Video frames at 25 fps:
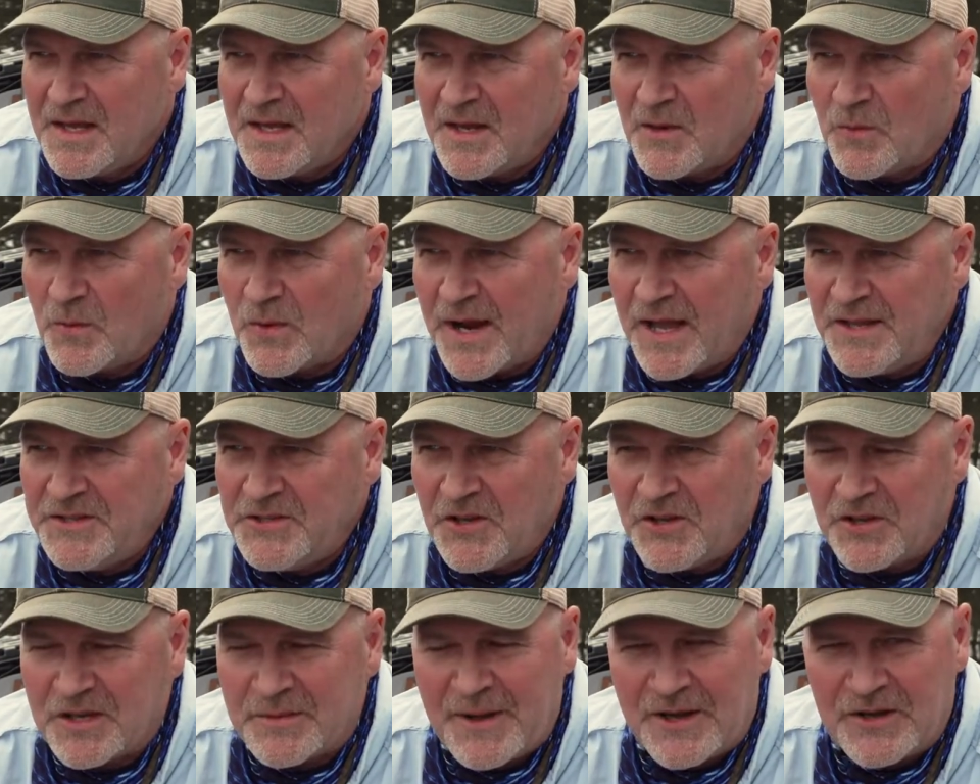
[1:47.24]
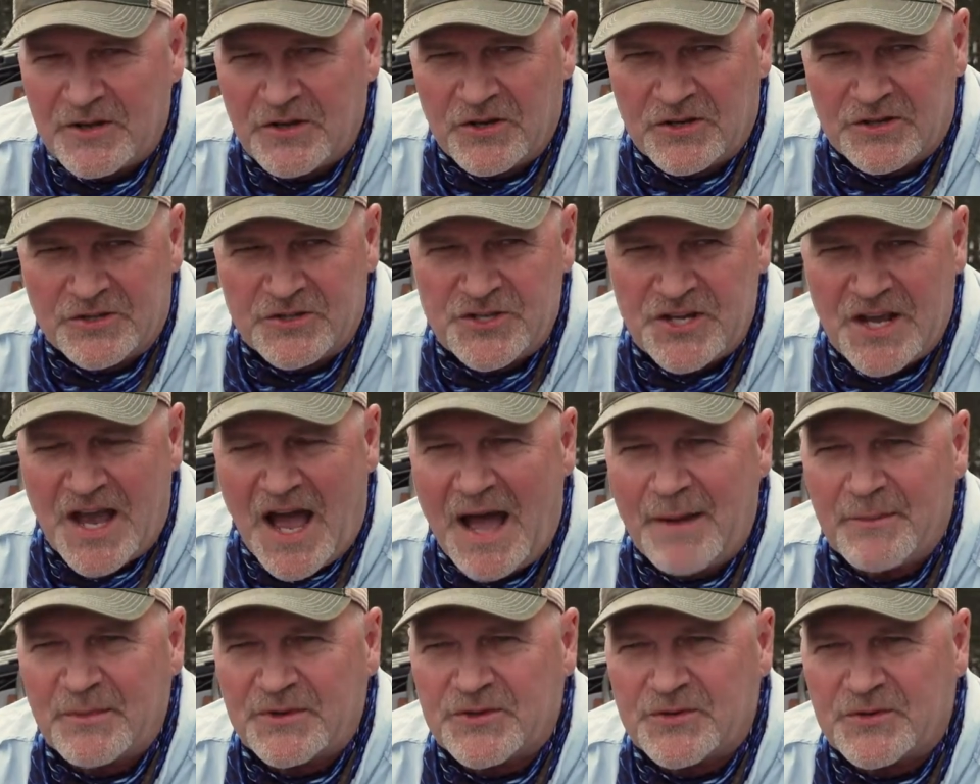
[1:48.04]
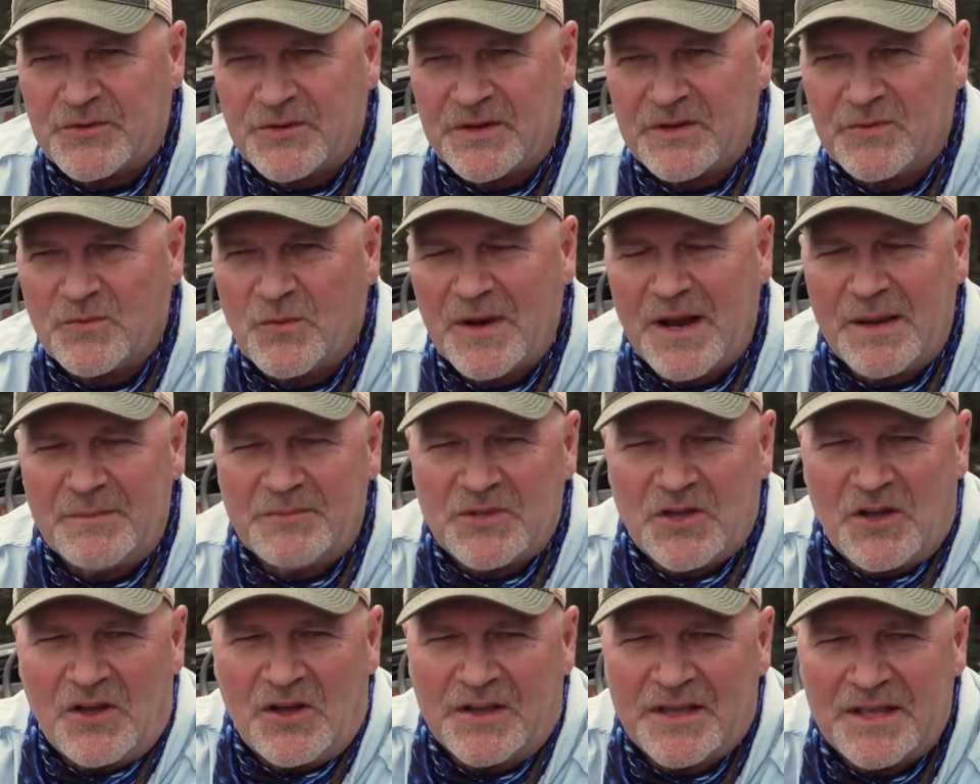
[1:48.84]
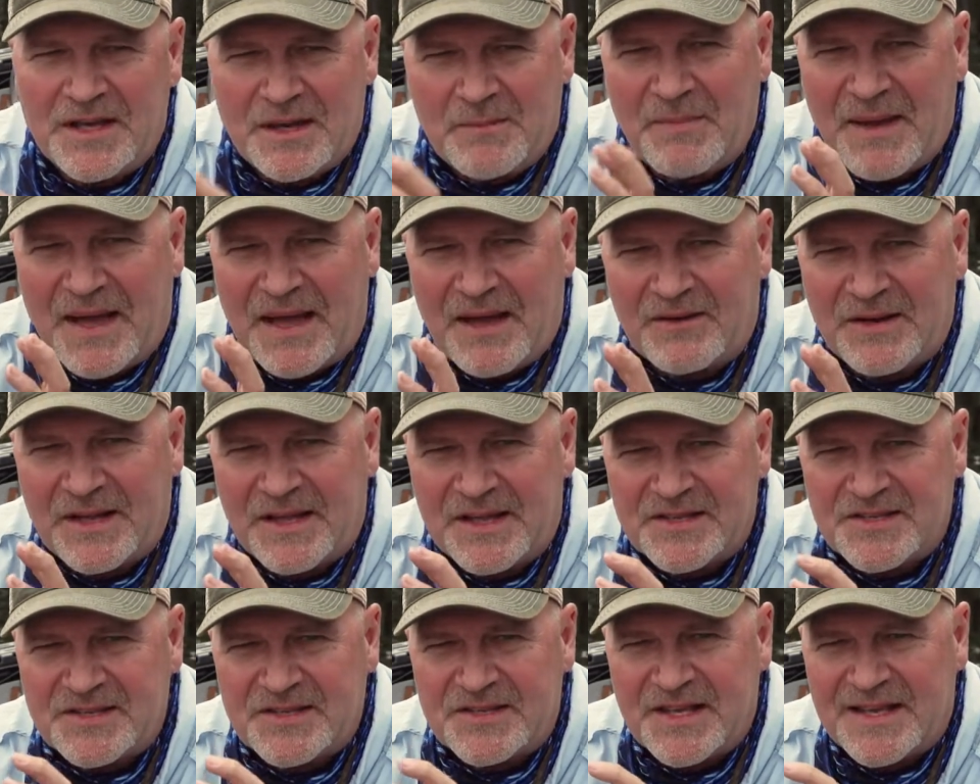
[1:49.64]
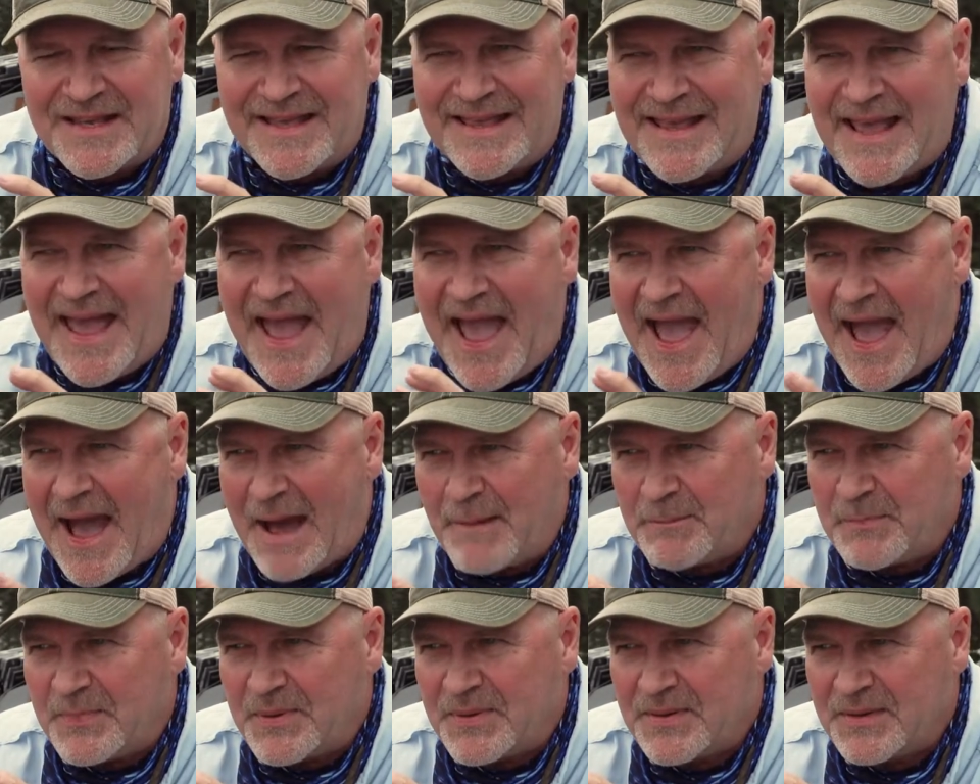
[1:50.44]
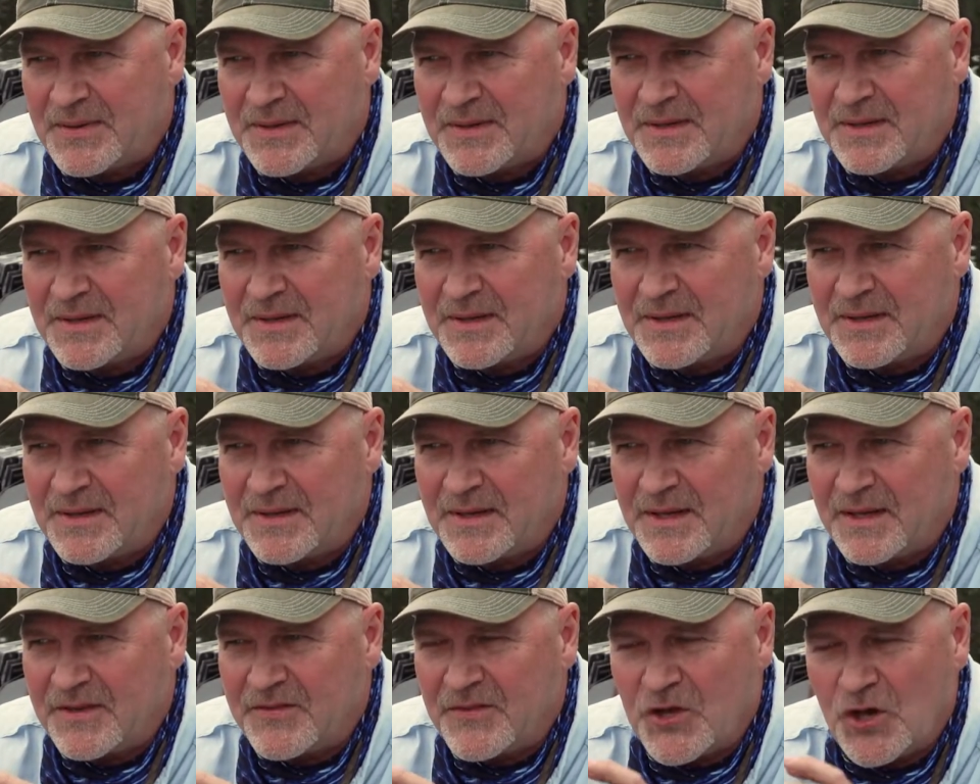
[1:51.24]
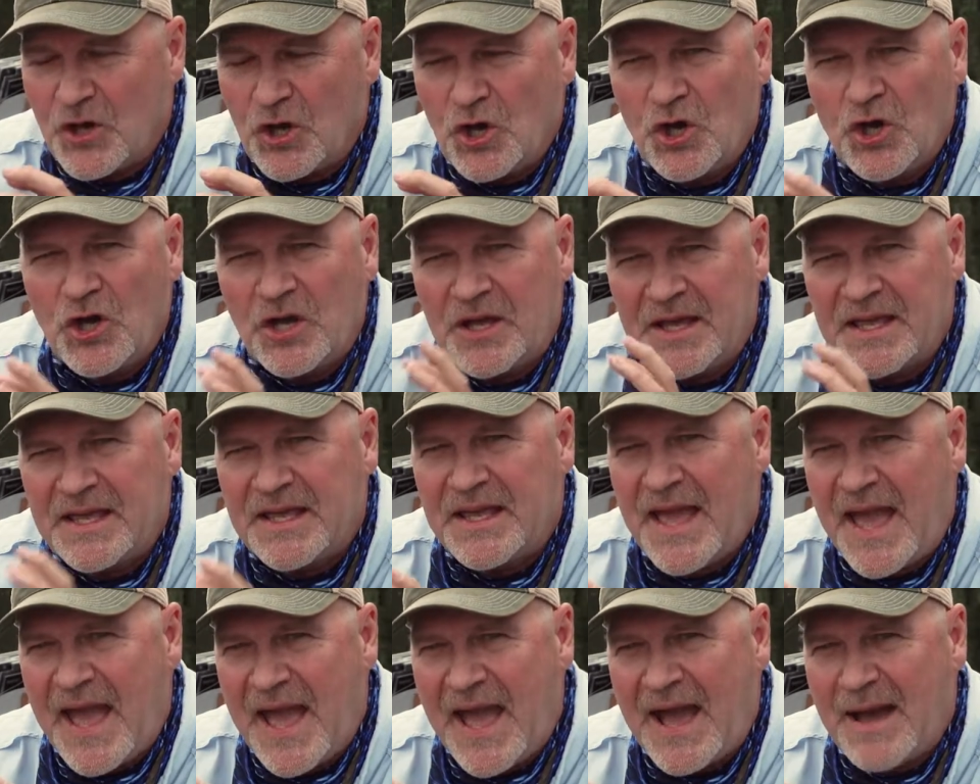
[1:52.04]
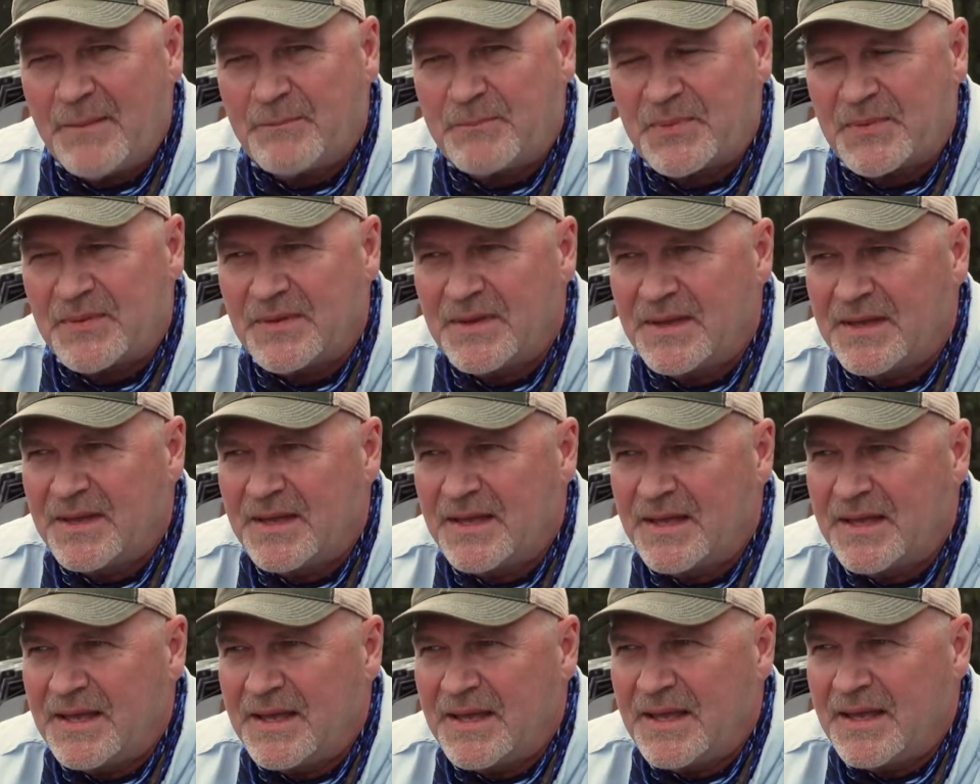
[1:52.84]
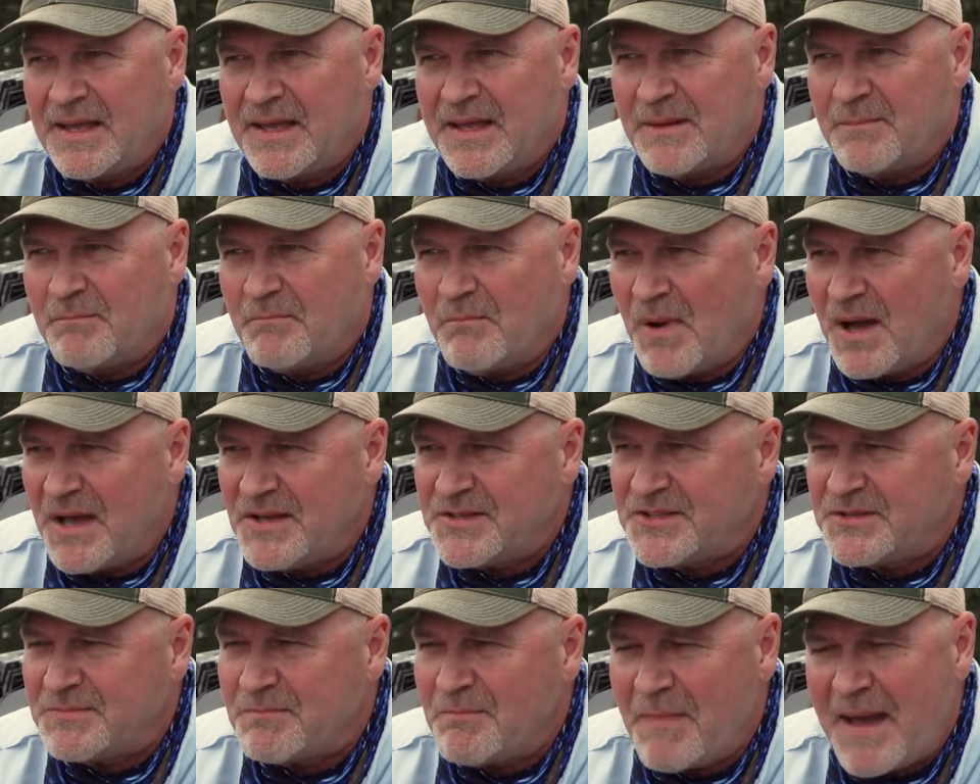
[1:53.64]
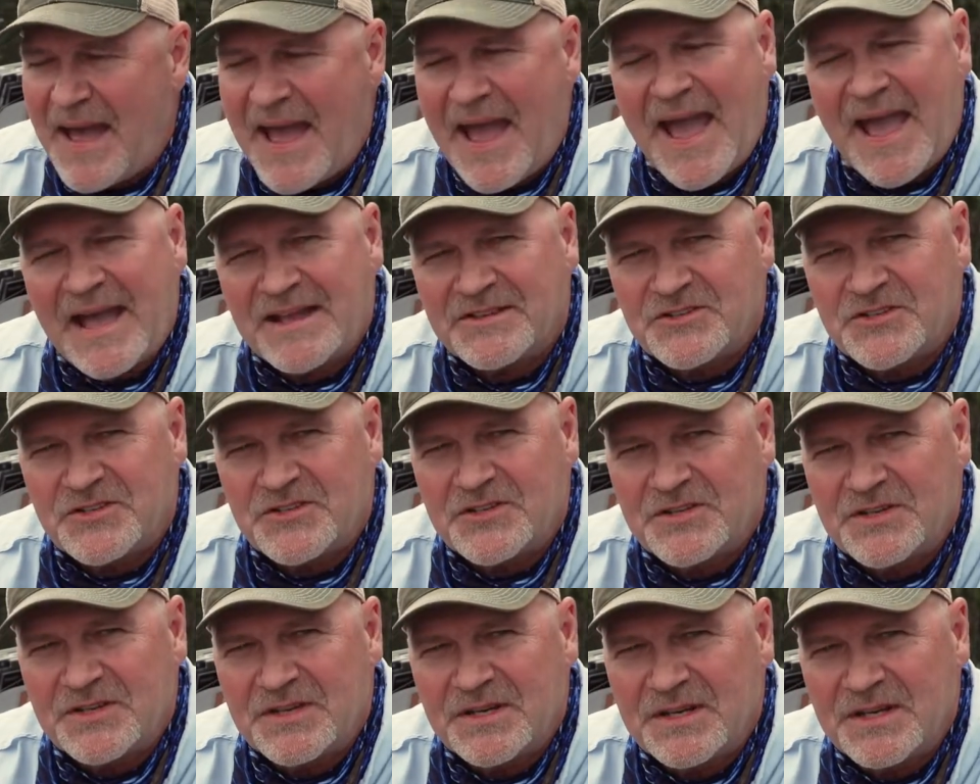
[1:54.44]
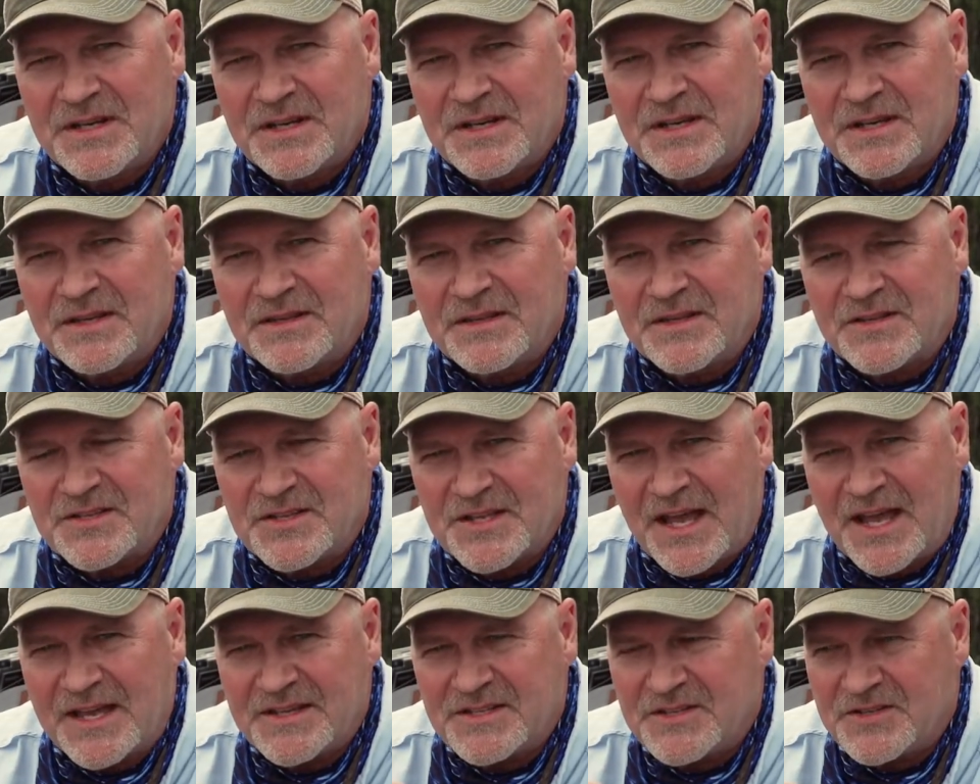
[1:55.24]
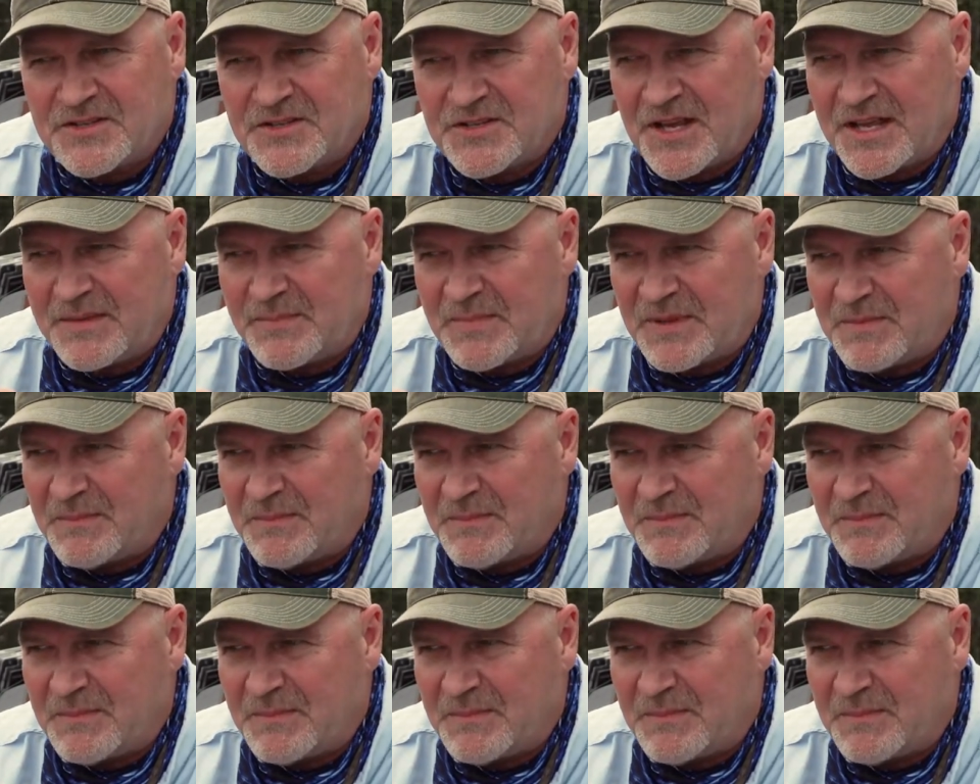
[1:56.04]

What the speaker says: When I talk about hook geometry, what I'm talking about is the gap, the hook gap. It must match the size and shape of the